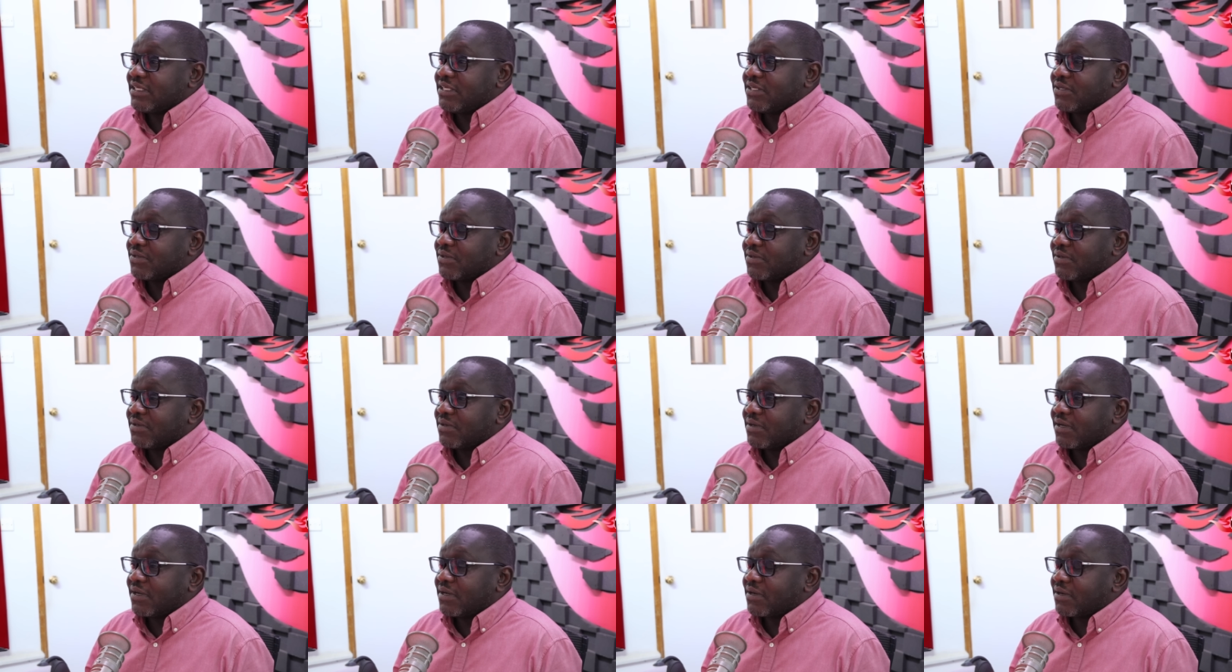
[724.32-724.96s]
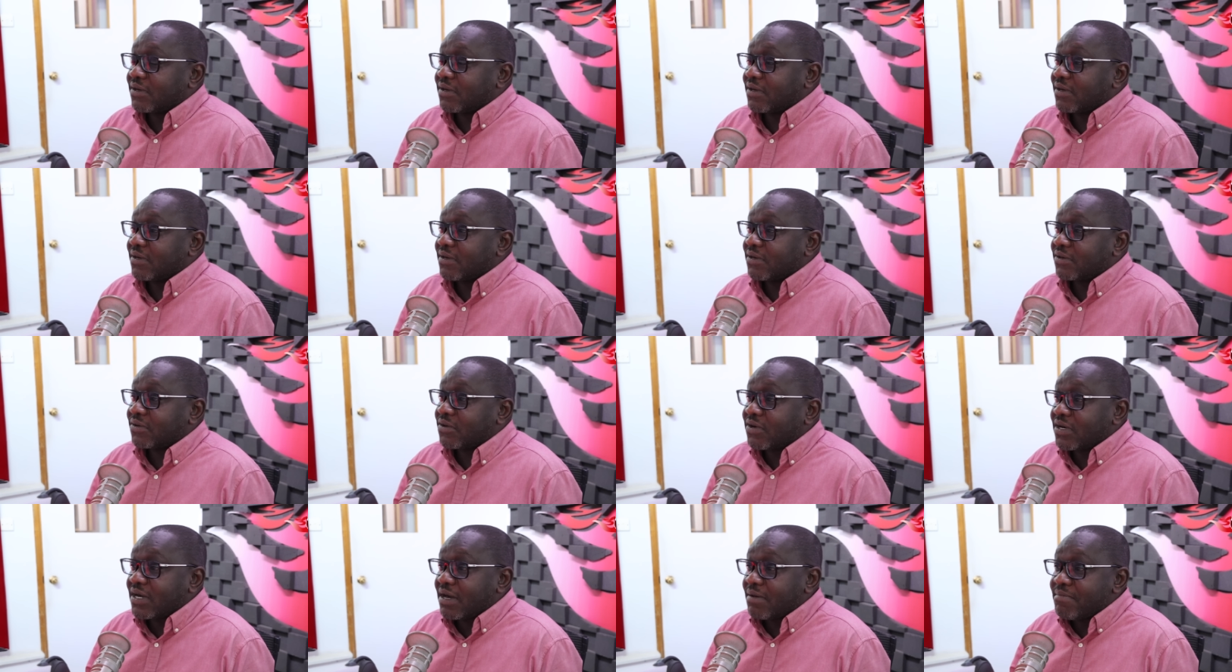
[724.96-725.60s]
you know, uh,
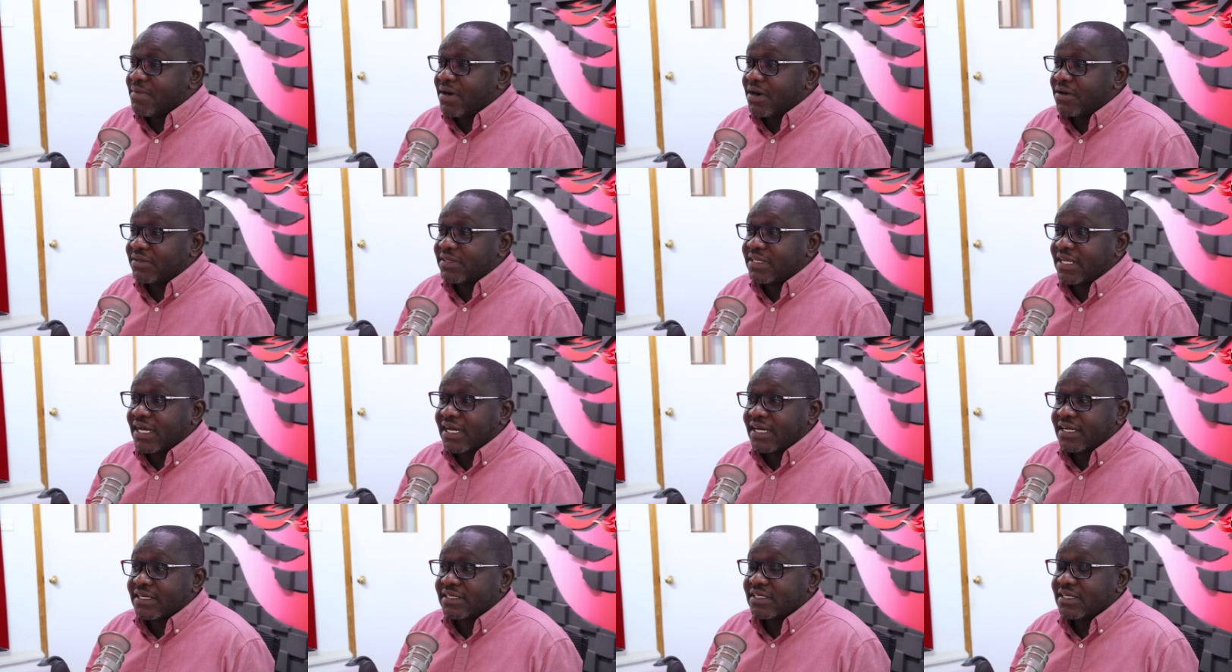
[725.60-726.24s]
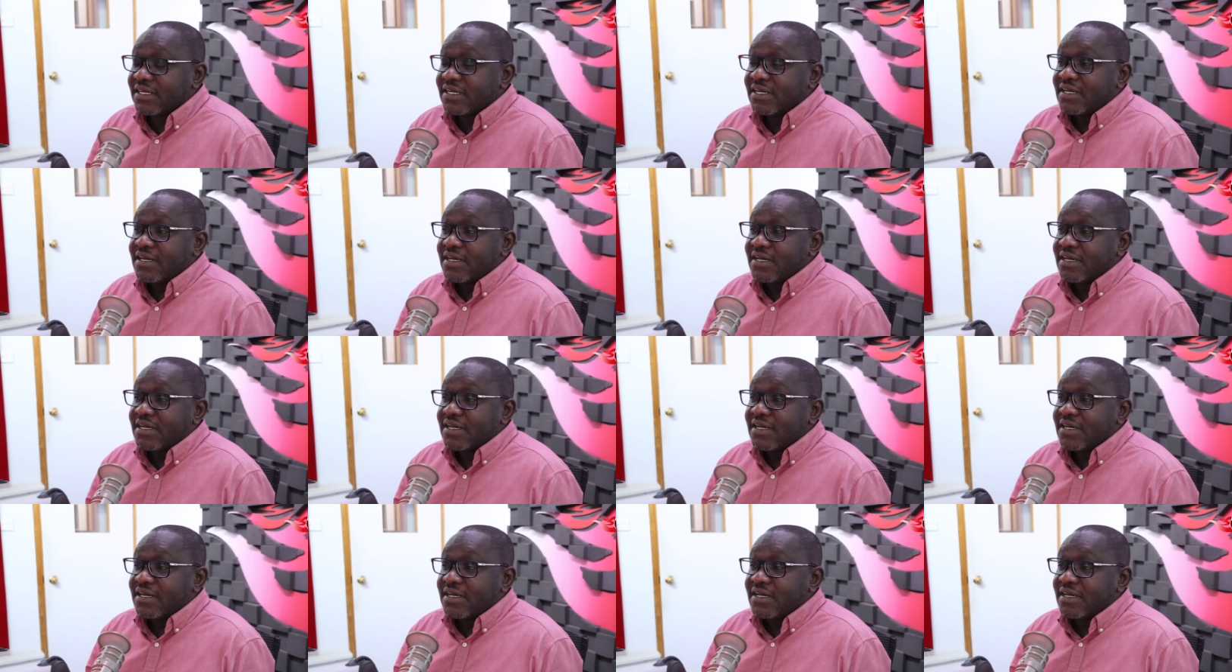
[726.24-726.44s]
wrong about that.